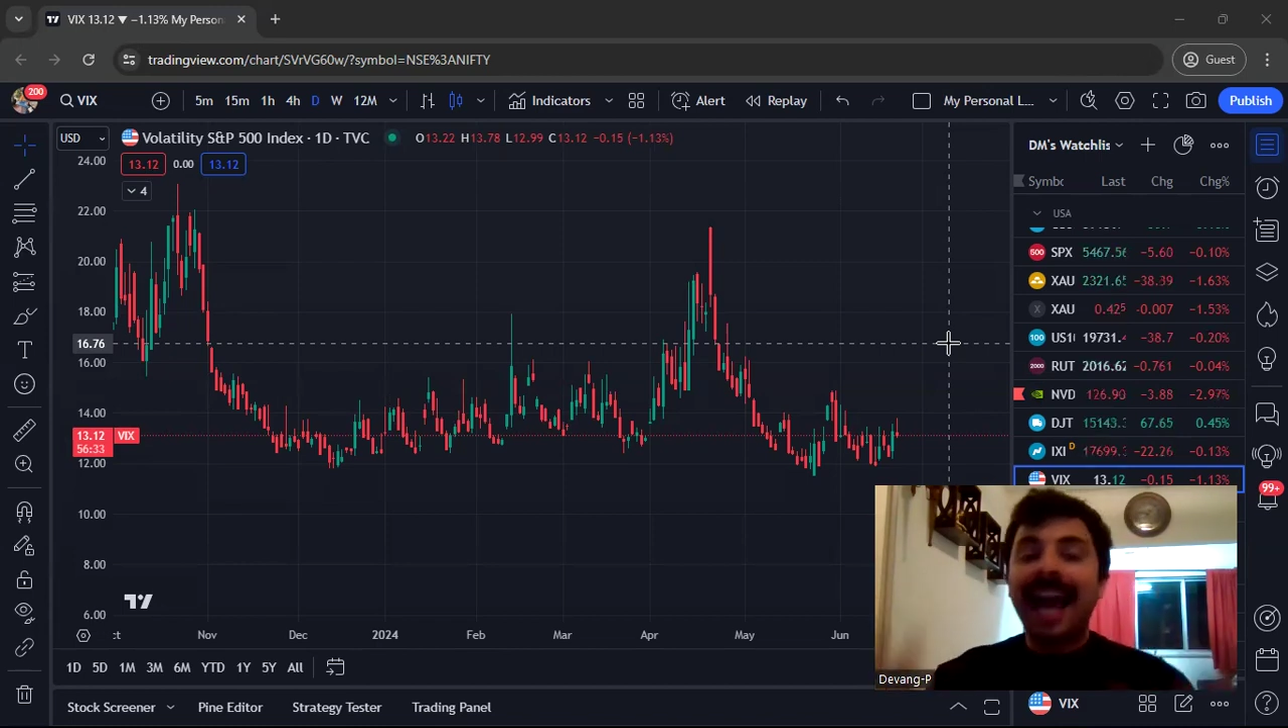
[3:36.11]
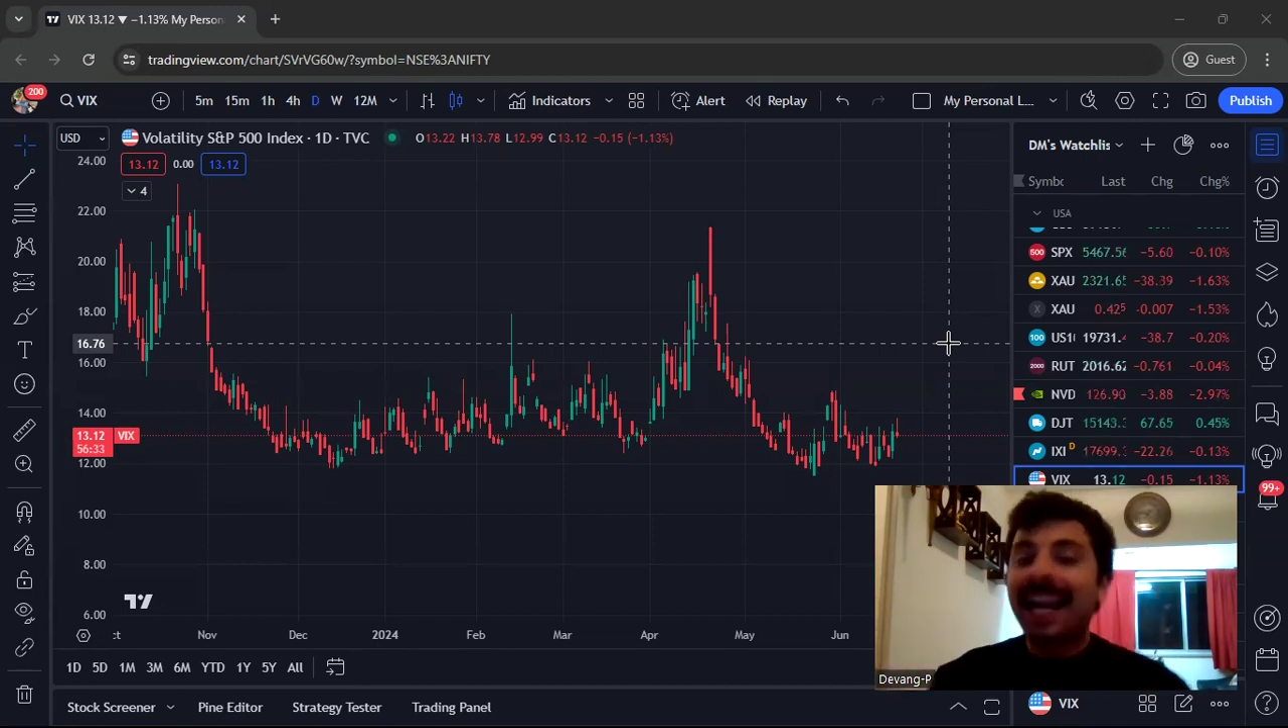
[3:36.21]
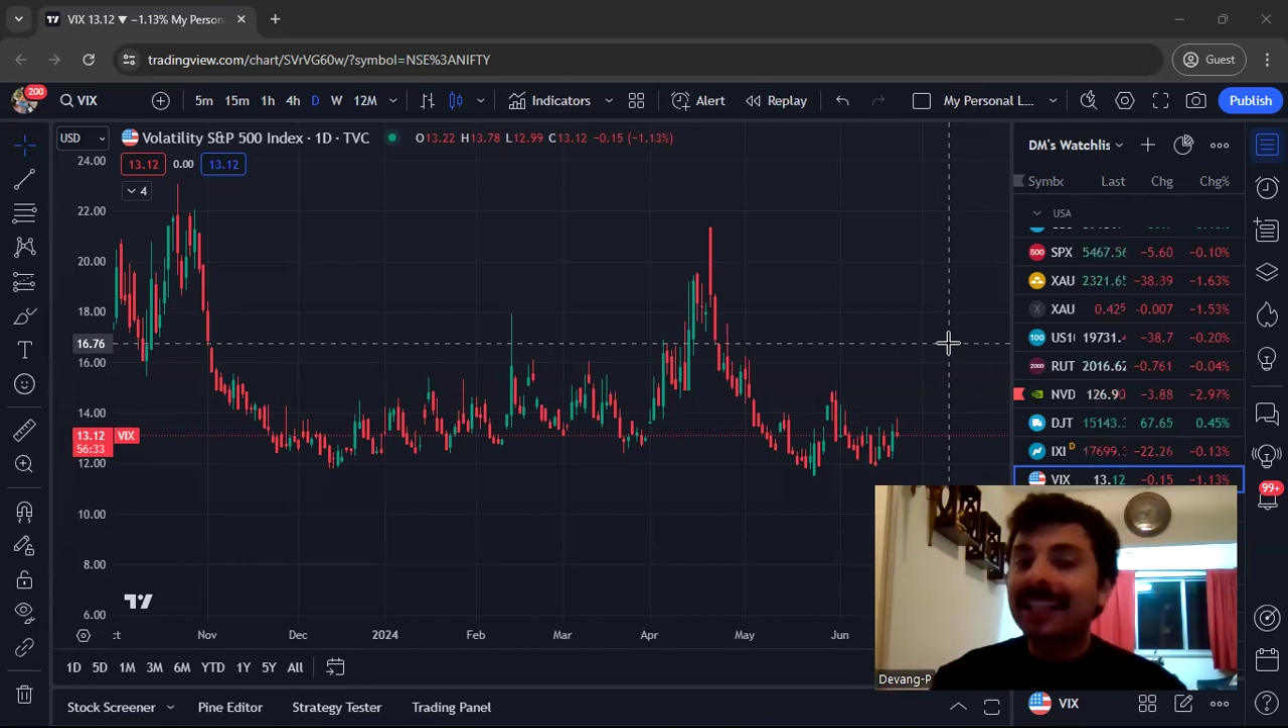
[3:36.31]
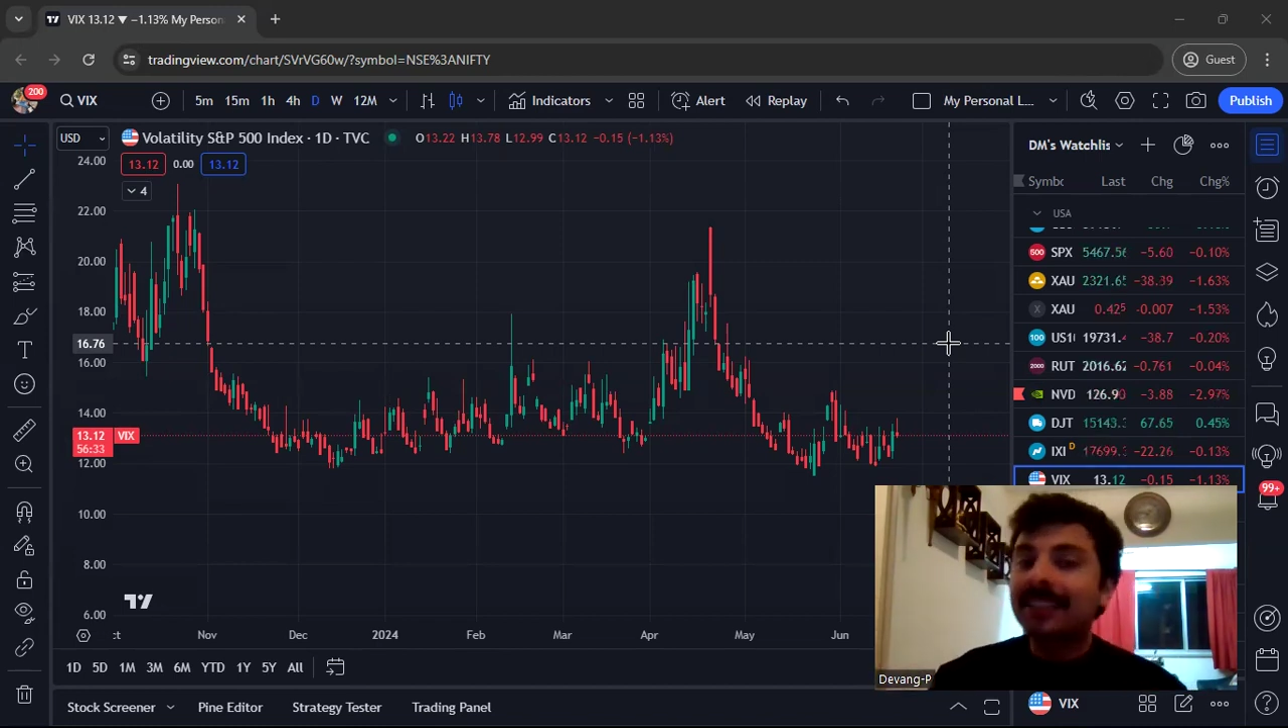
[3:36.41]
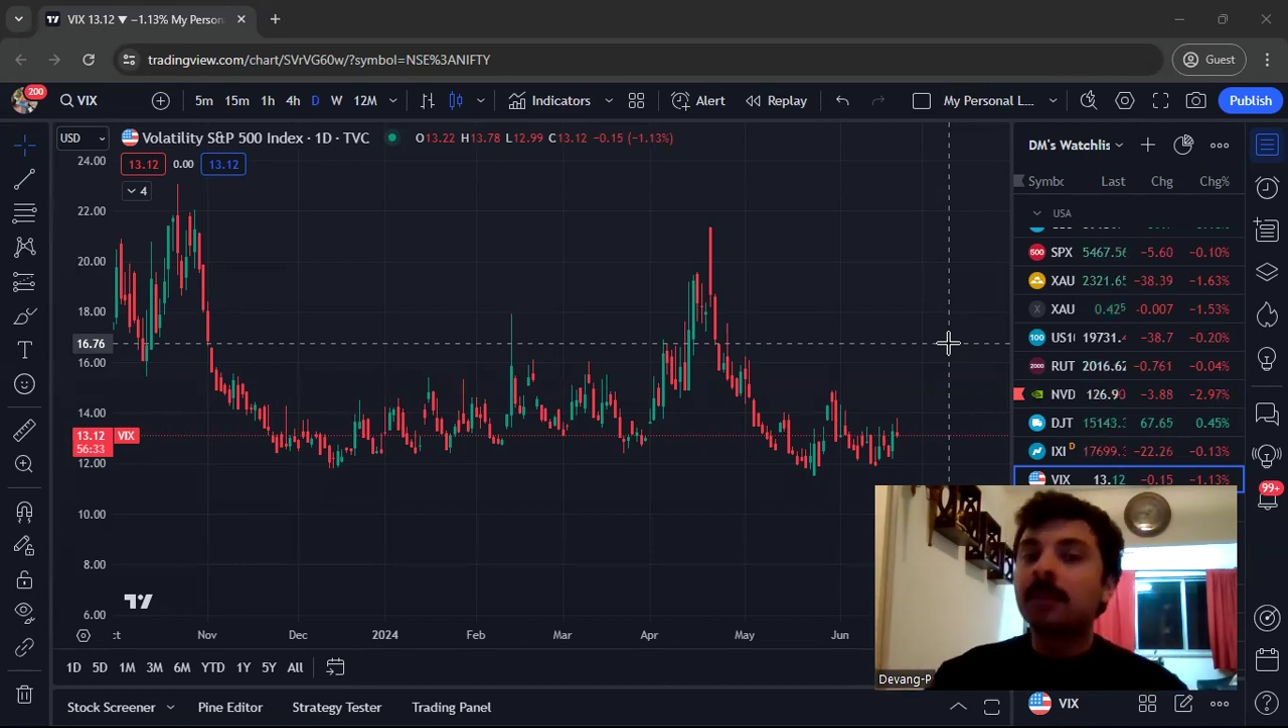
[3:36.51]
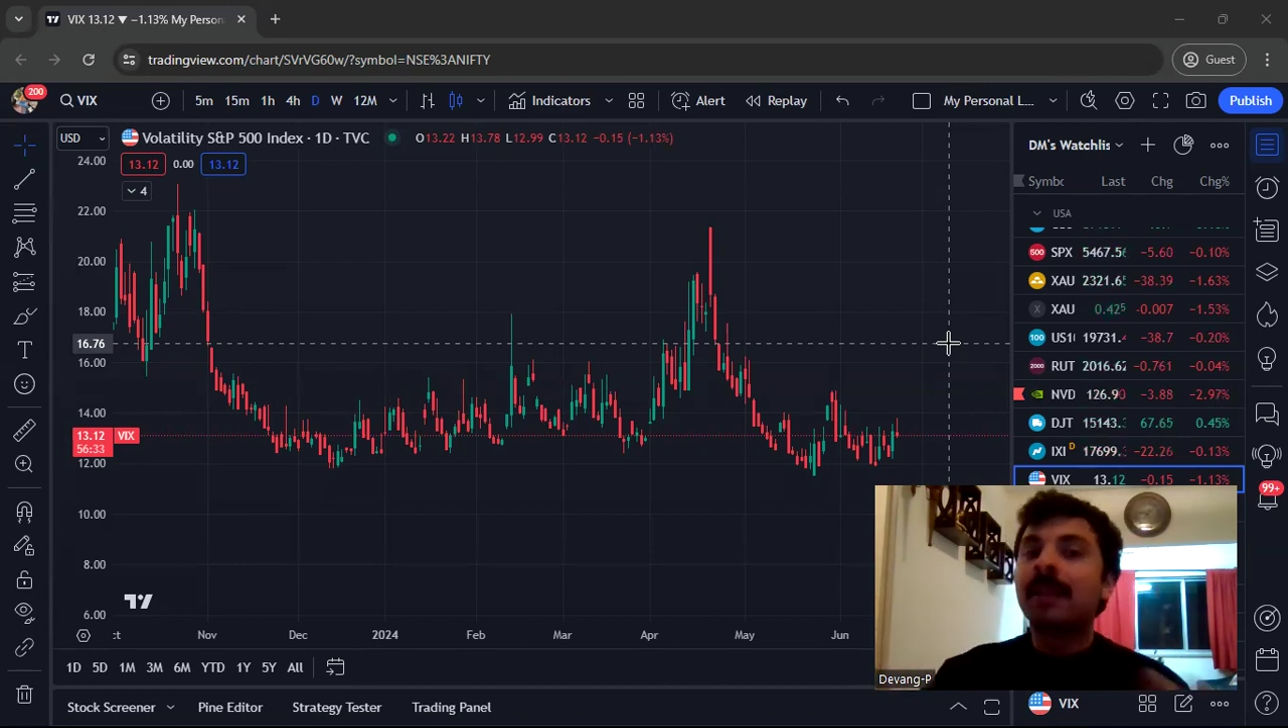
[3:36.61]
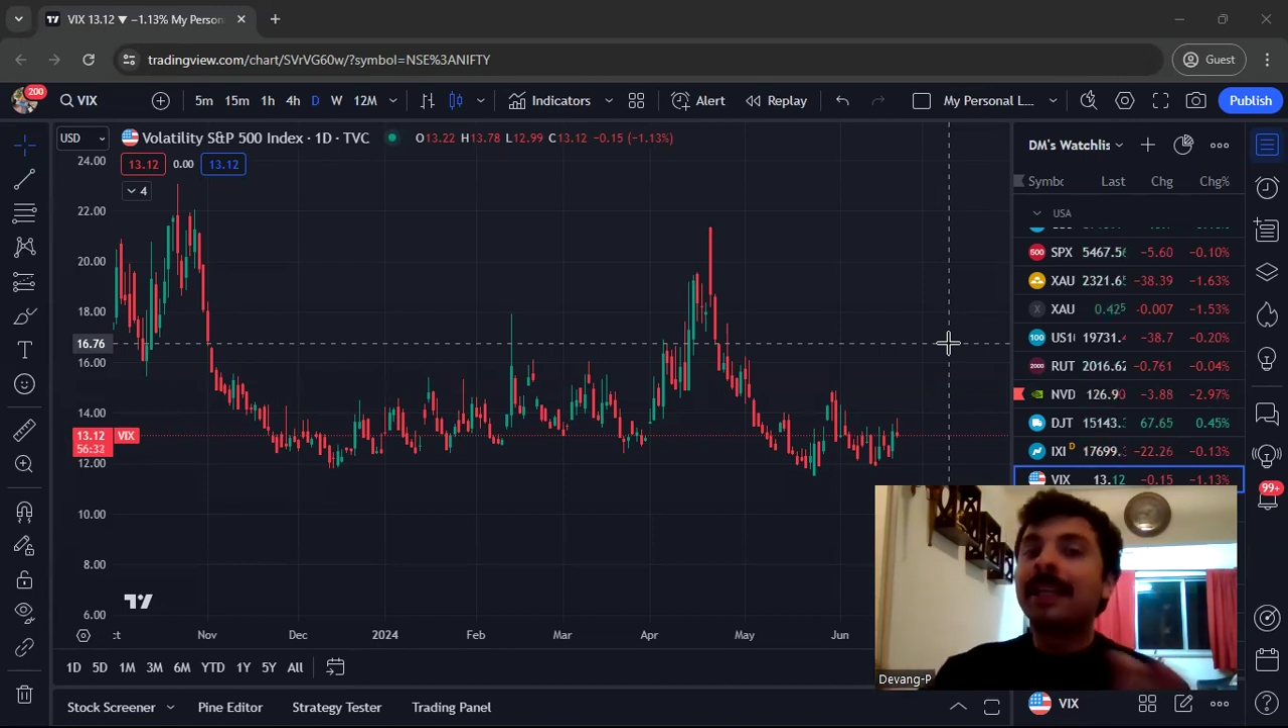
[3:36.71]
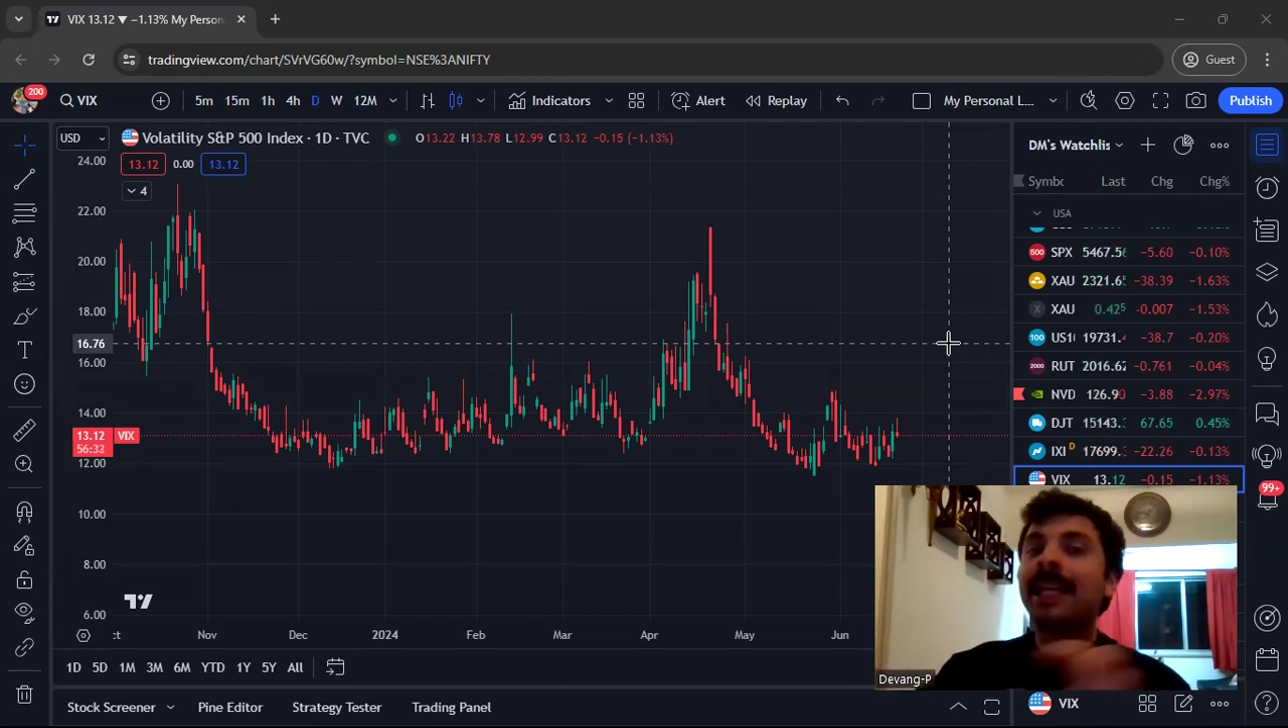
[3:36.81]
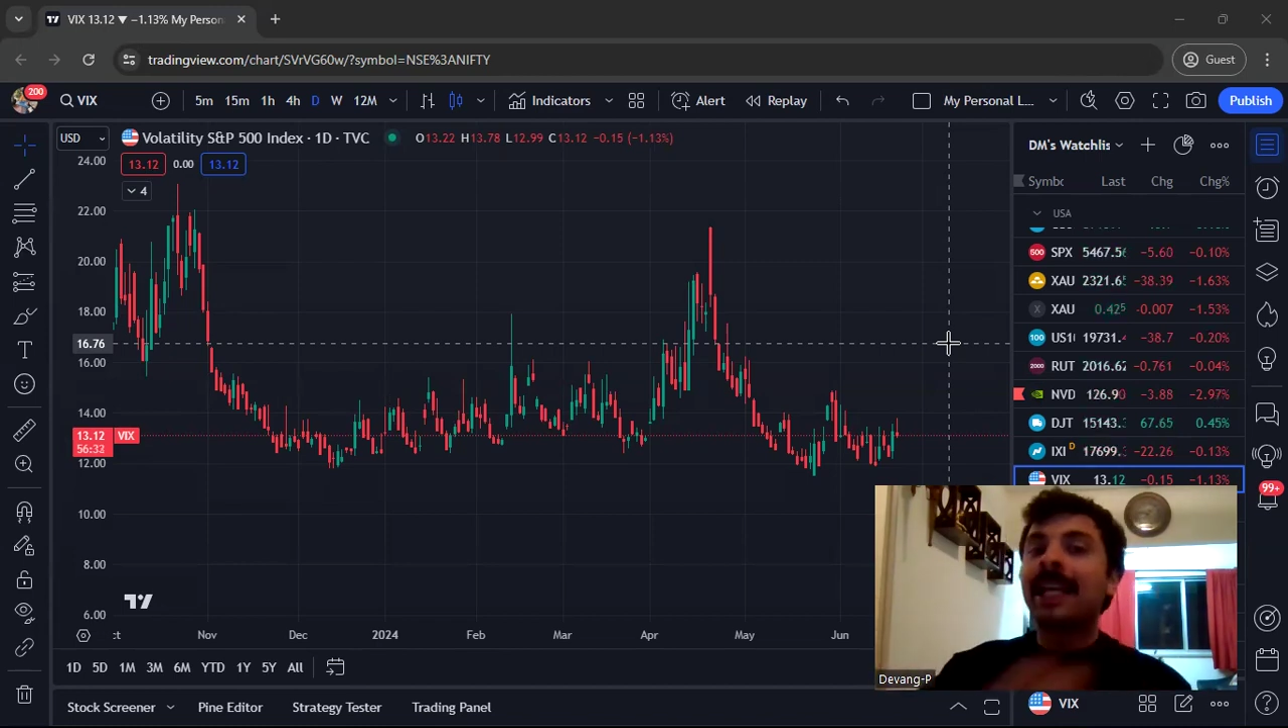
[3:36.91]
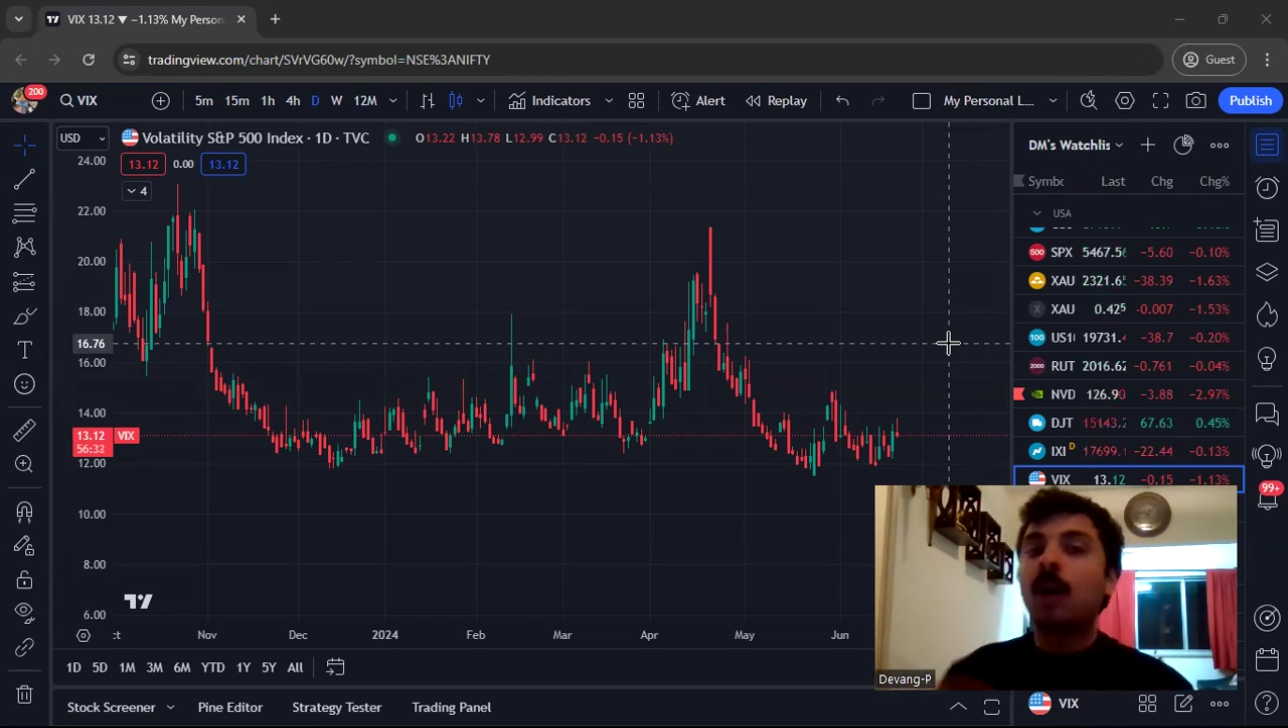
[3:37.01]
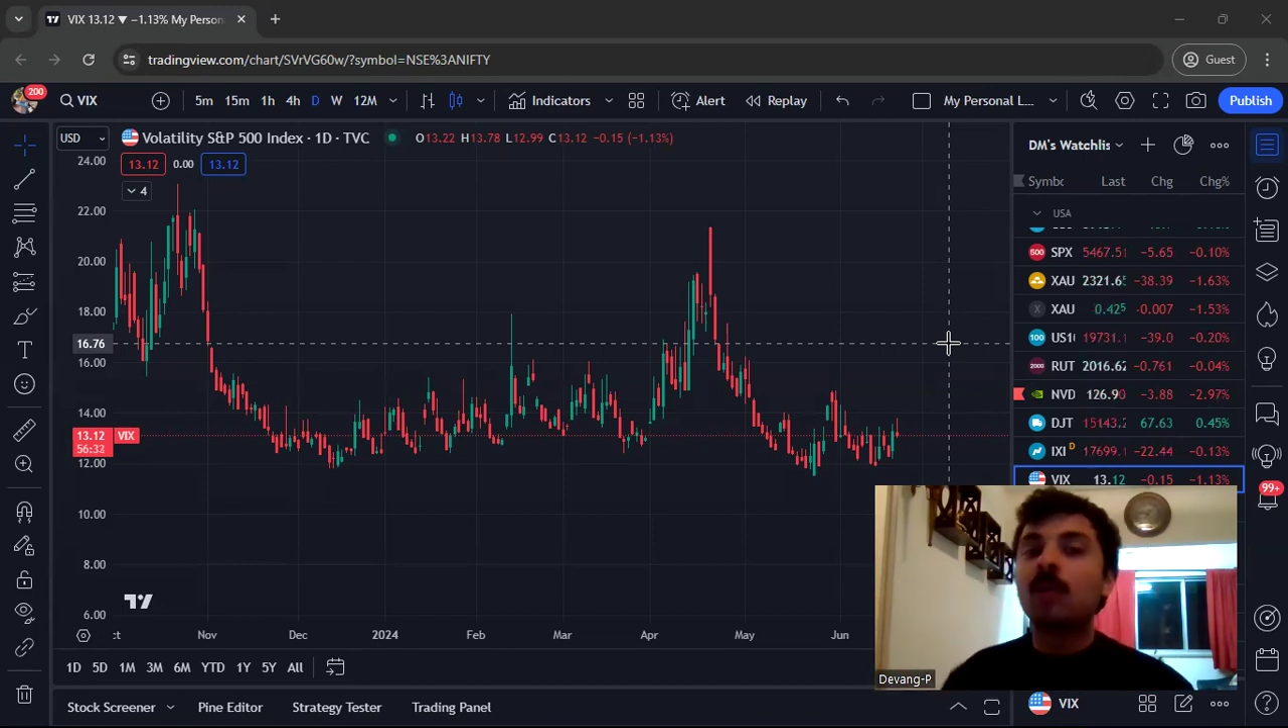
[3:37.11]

at the money and